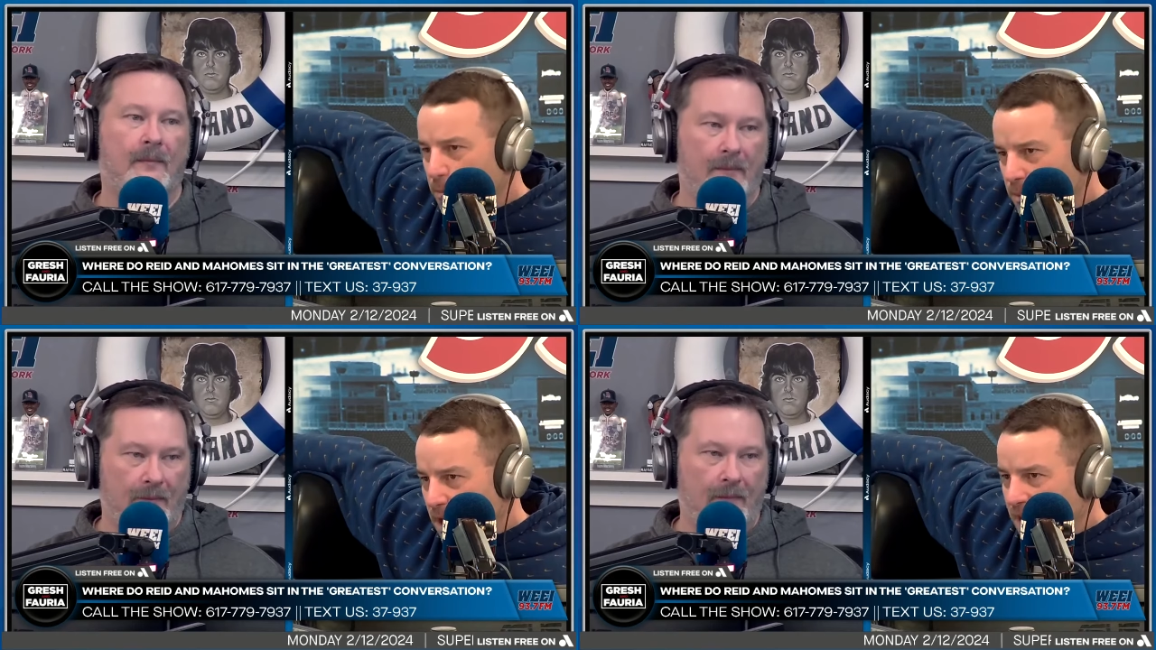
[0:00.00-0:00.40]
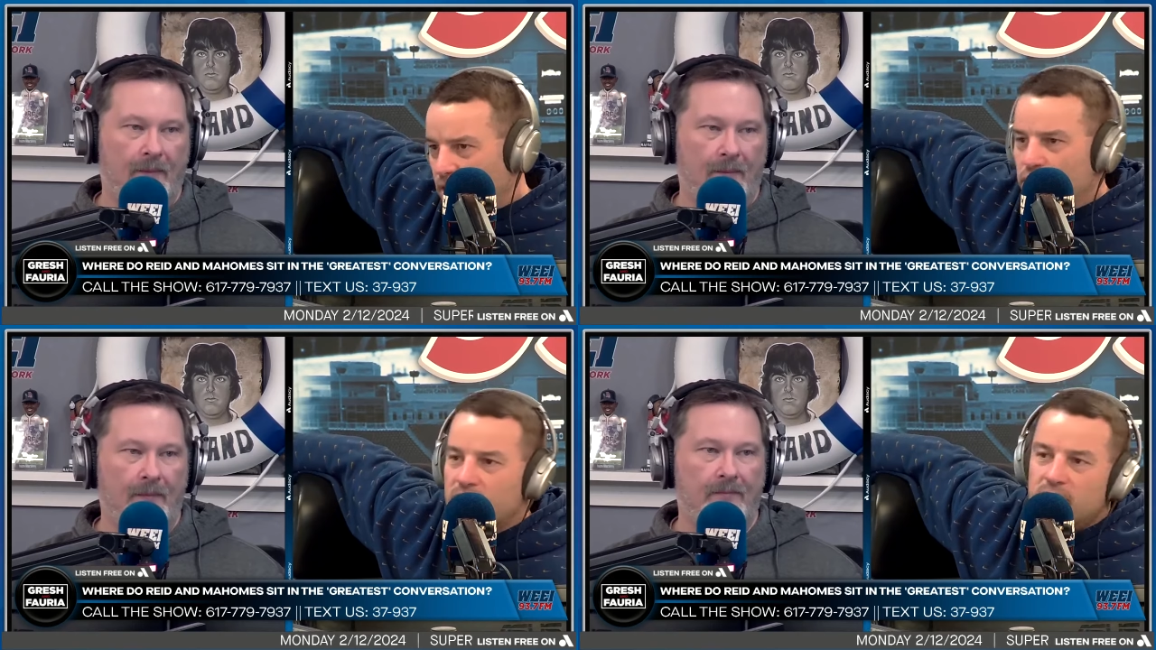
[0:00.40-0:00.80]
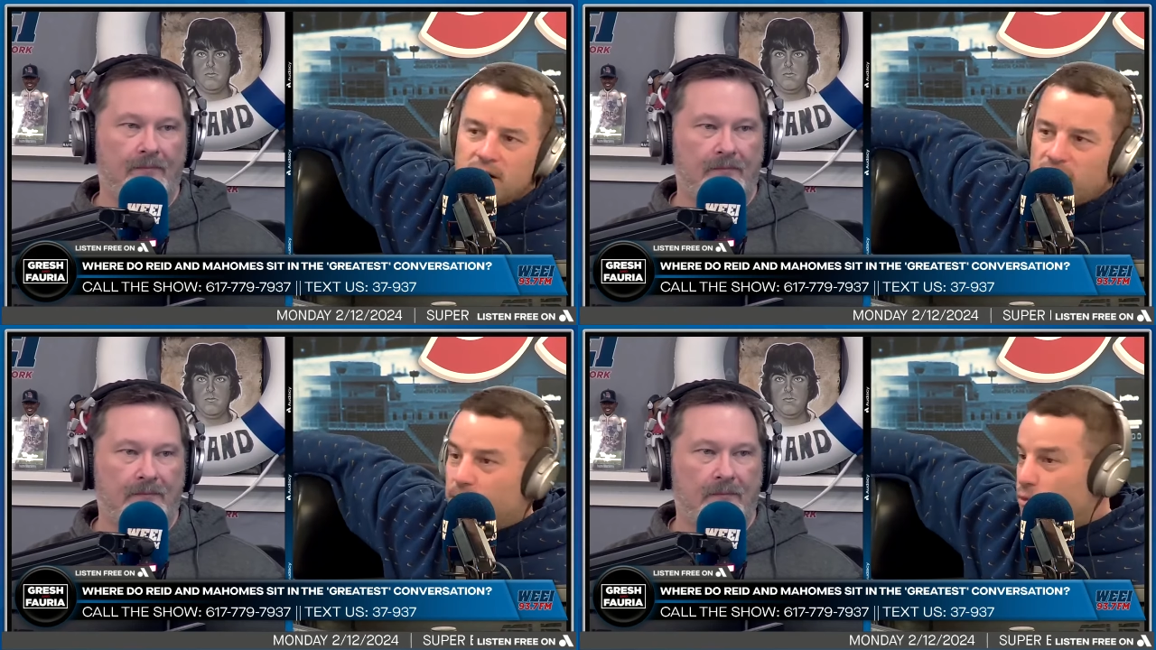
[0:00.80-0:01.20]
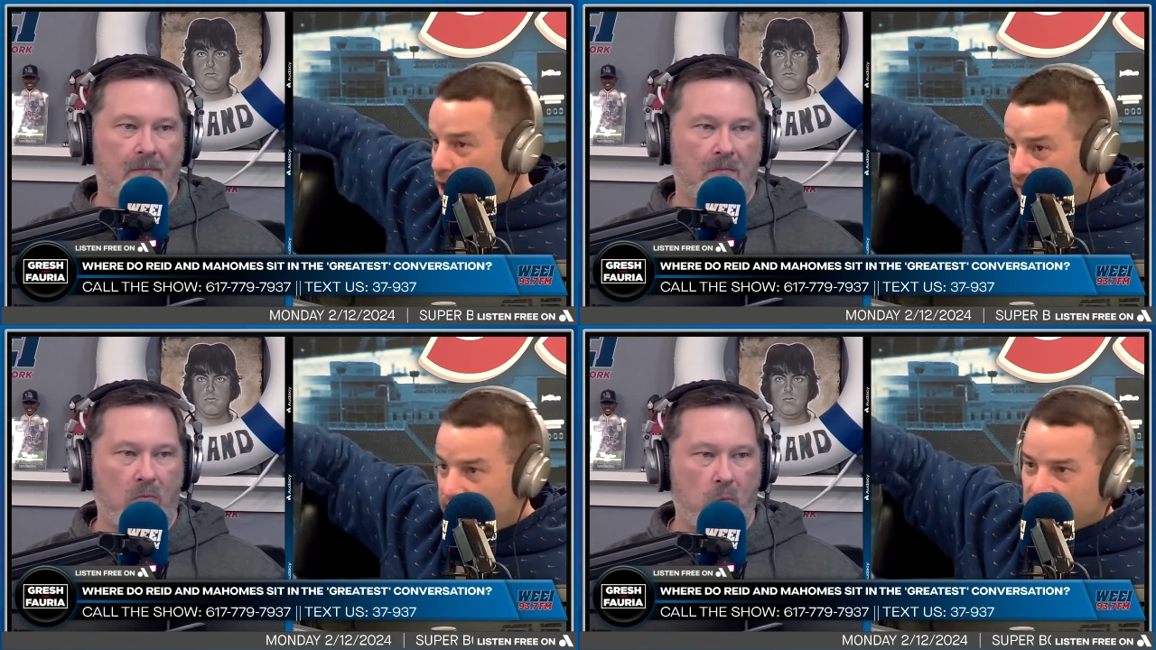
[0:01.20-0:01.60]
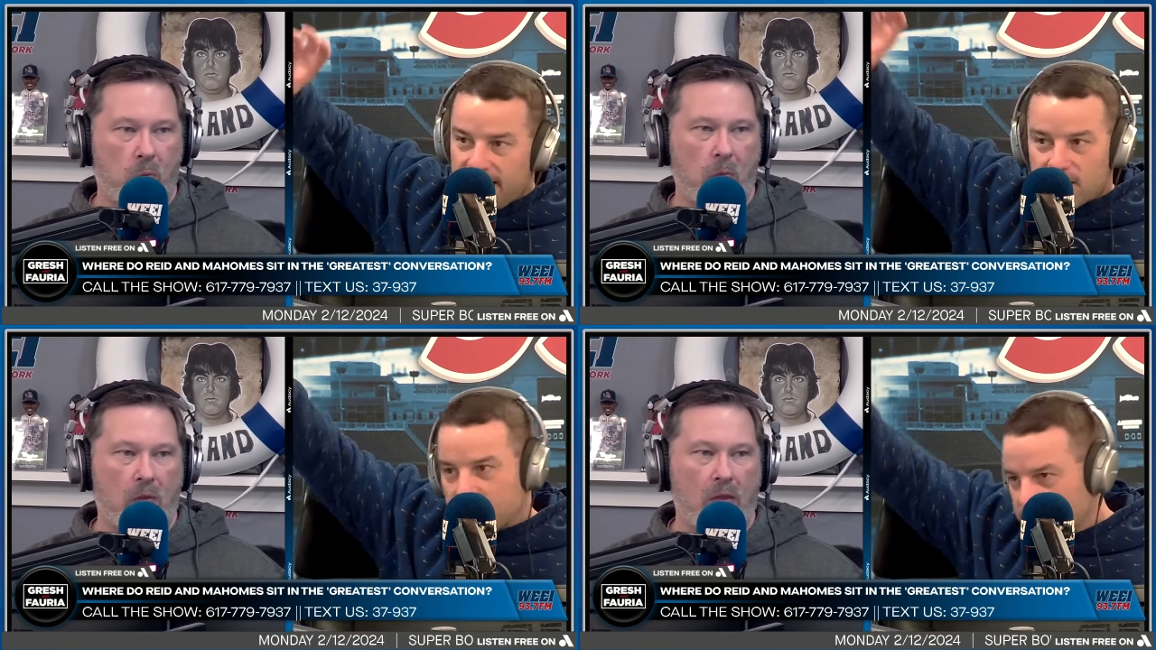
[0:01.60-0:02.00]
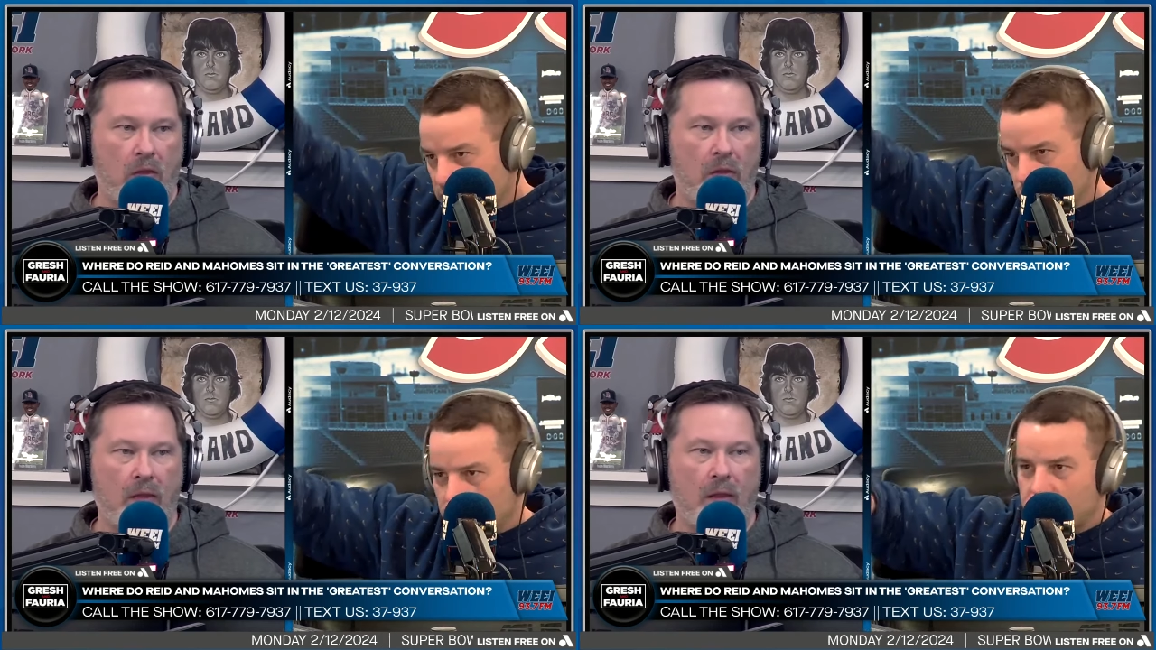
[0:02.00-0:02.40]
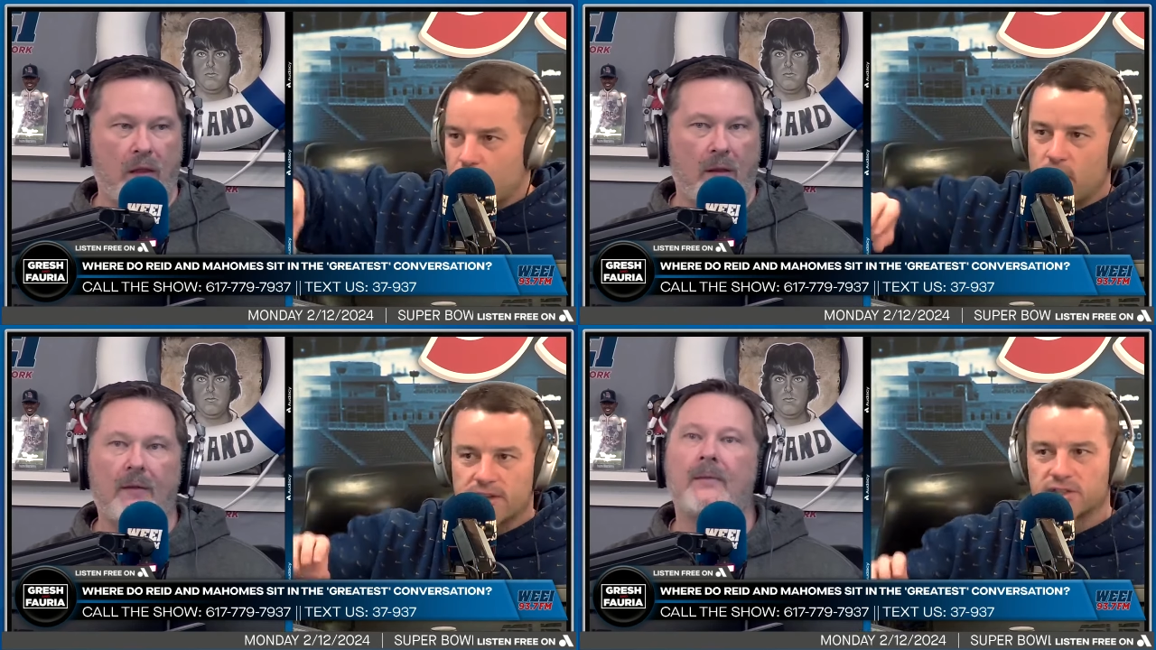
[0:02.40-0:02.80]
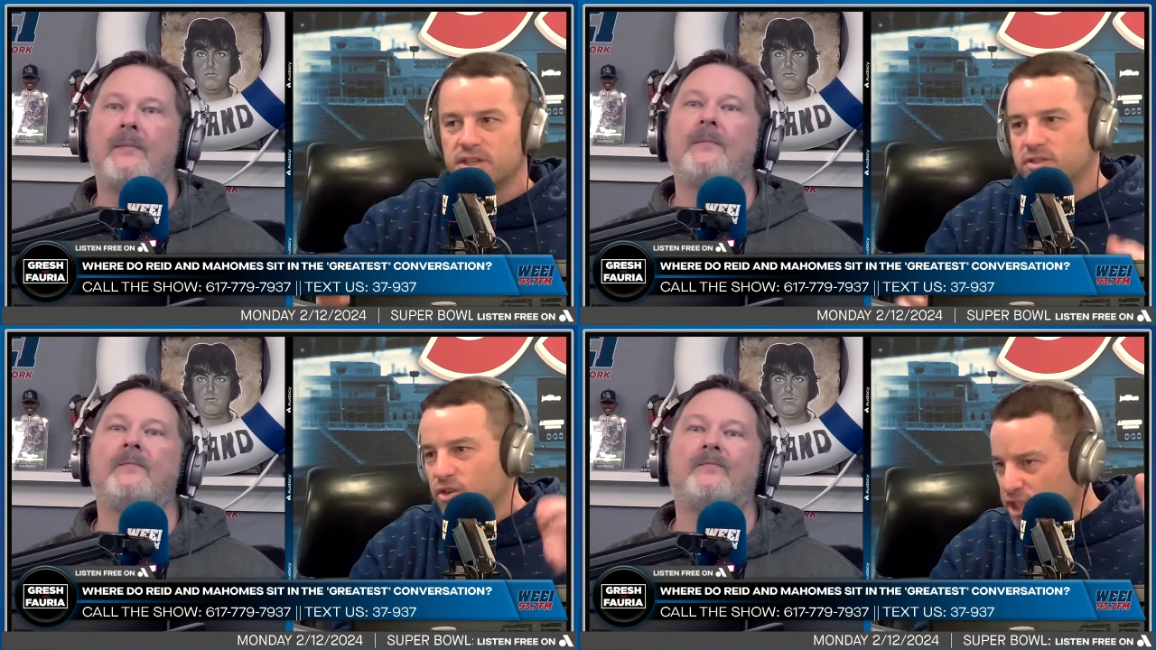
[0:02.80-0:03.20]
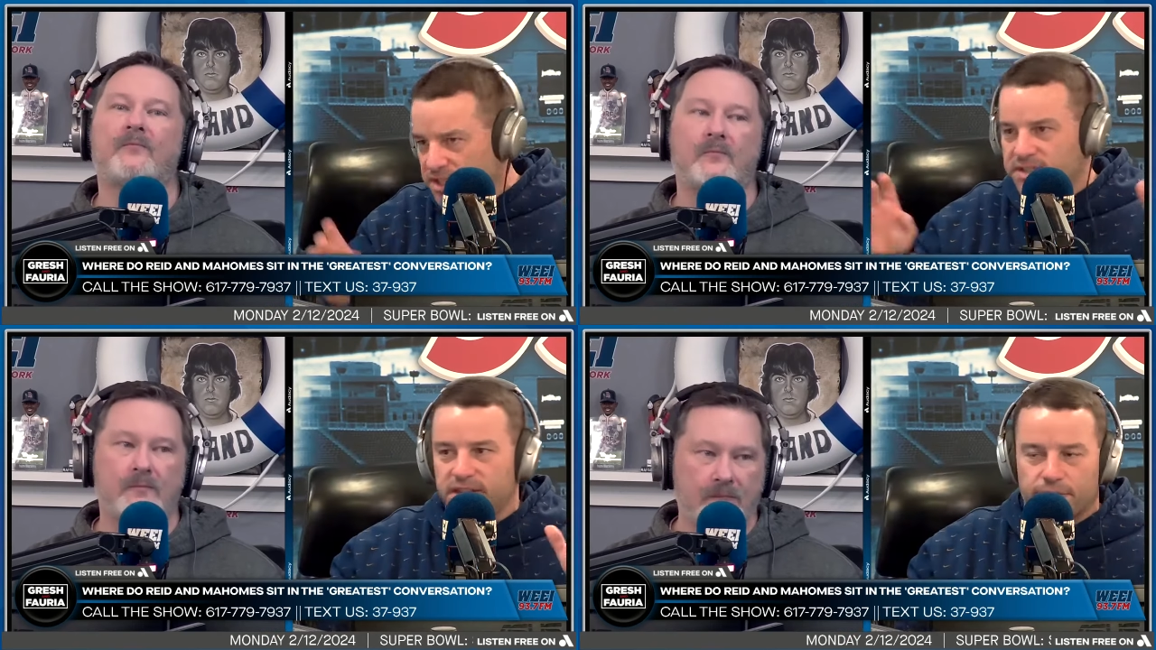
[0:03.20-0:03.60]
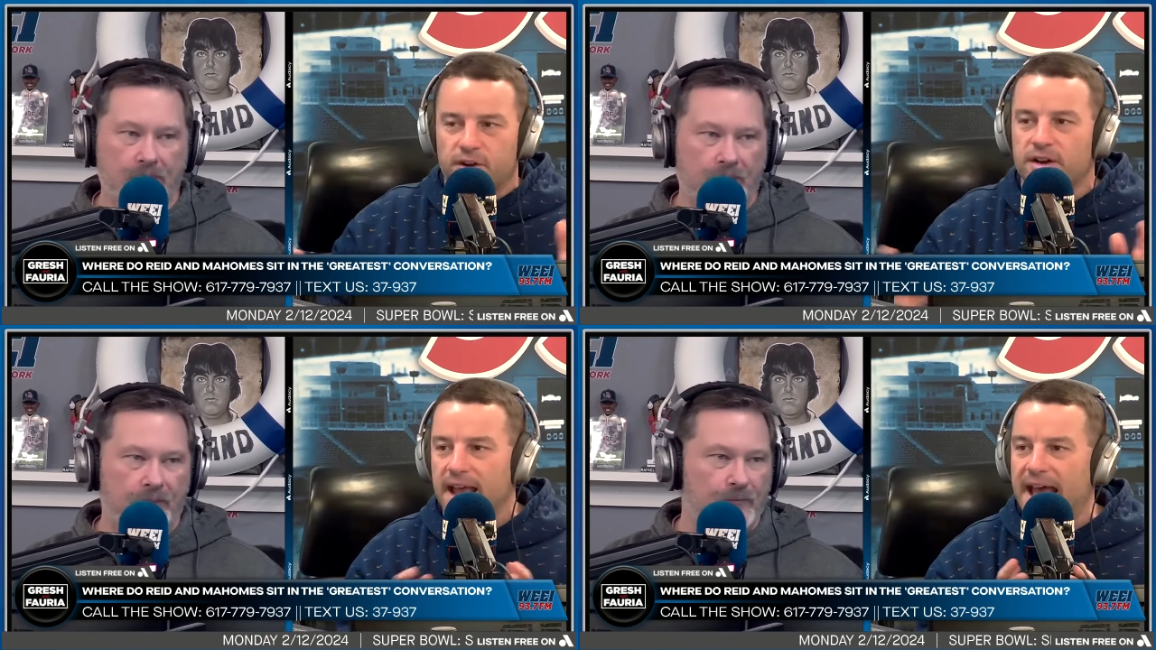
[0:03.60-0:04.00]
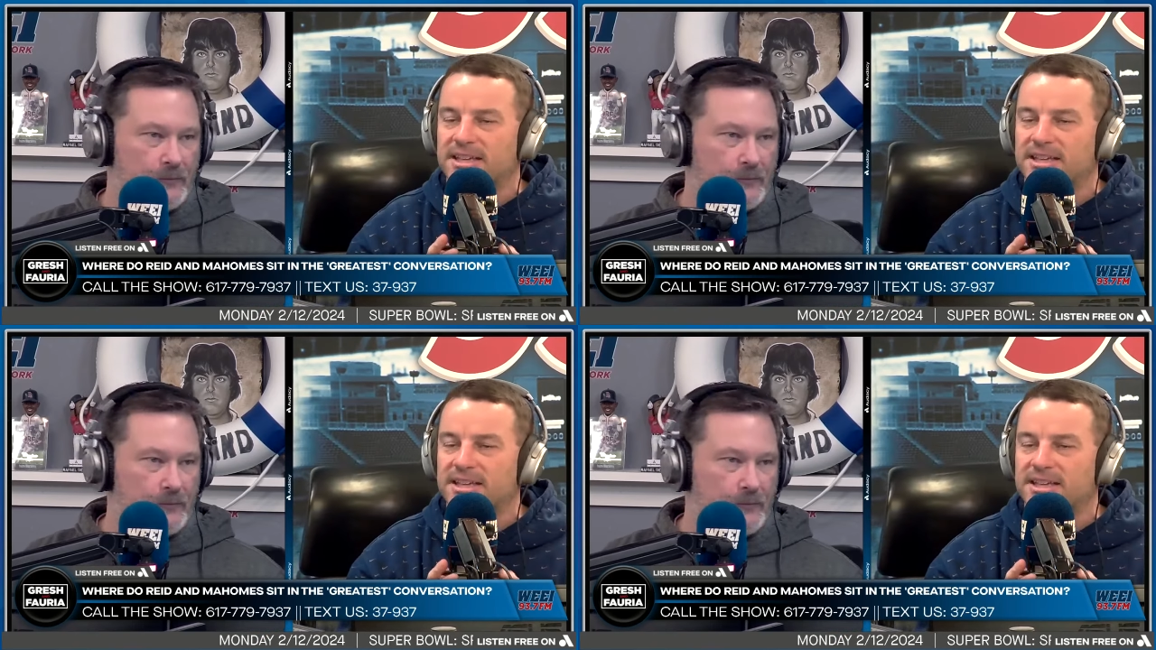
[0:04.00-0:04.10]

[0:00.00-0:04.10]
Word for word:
Speaker 1: help him out. The Brady later in his career questions, or just different